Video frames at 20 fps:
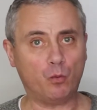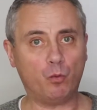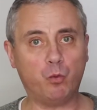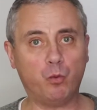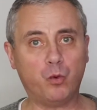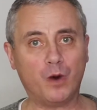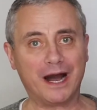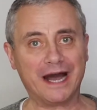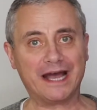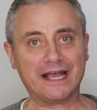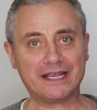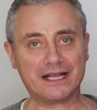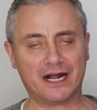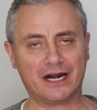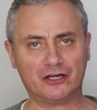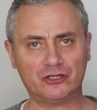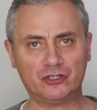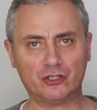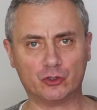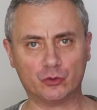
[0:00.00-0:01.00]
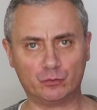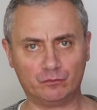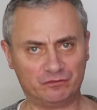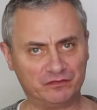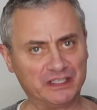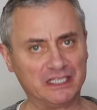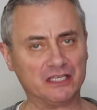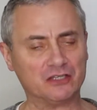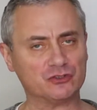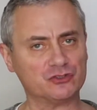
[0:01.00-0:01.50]
Why are your
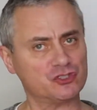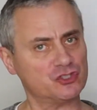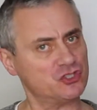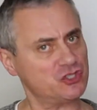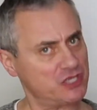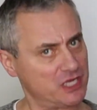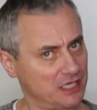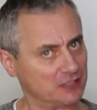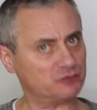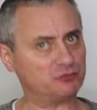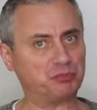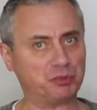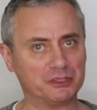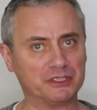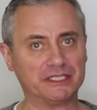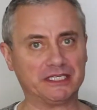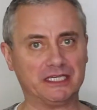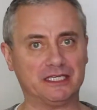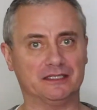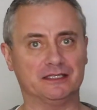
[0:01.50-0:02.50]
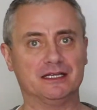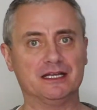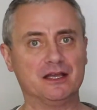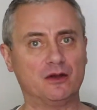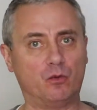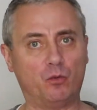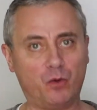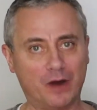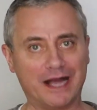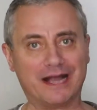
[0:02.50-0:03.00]
videos not pulling in?
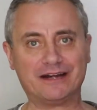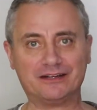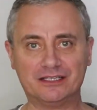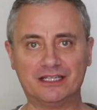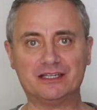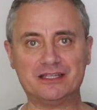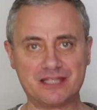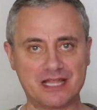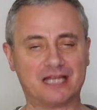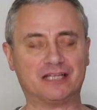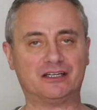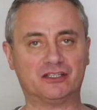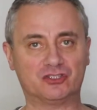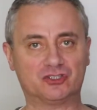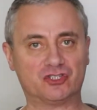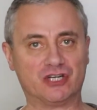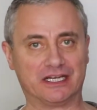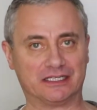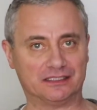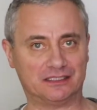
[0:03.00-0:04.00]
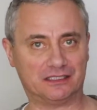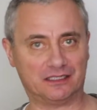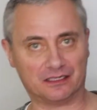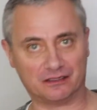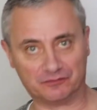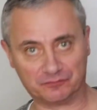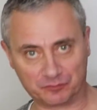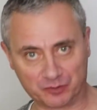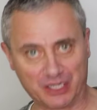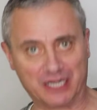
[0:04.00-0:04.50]
Why are they not attracting
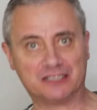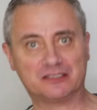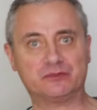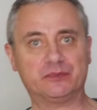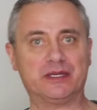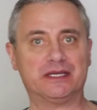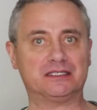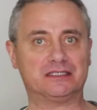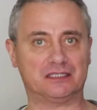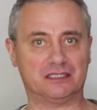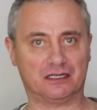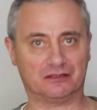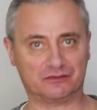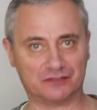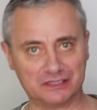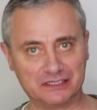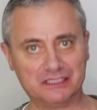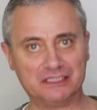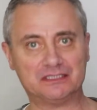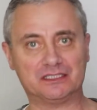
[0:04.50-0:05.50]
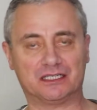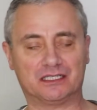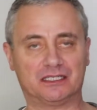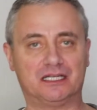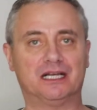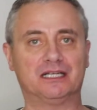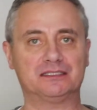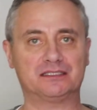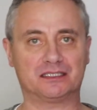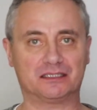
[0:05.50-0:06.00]
enough prospects, enough leads and
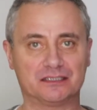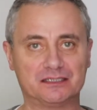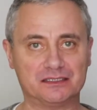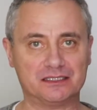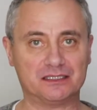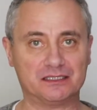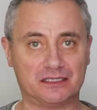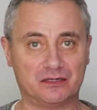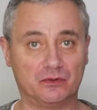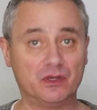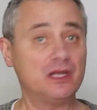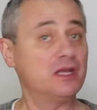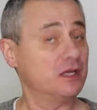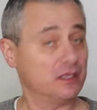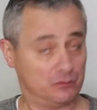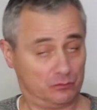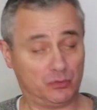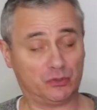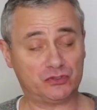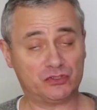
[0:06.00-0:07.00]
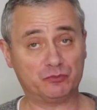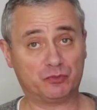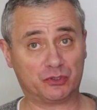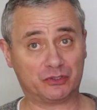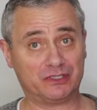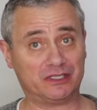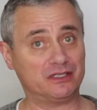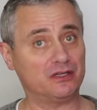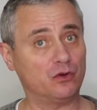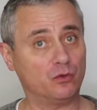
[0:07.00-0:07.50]
clients and listings? And most
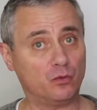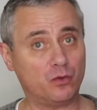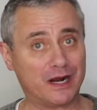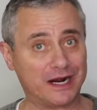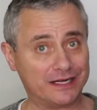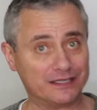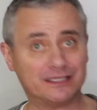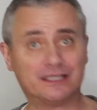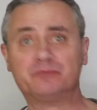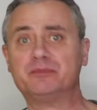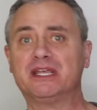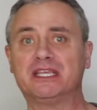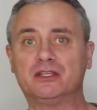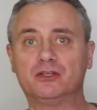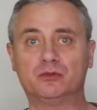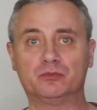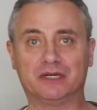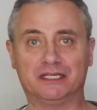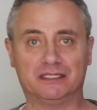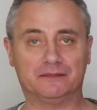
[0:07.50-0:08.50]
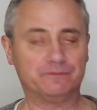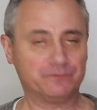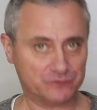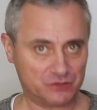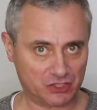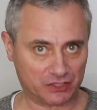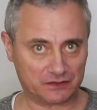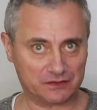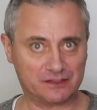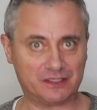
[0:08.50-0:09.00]
importantly, why are they not making you money?
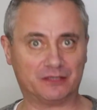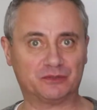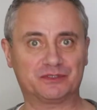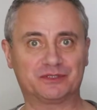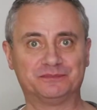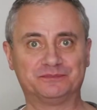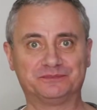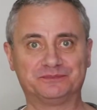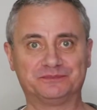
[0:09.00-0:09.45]
Check this out.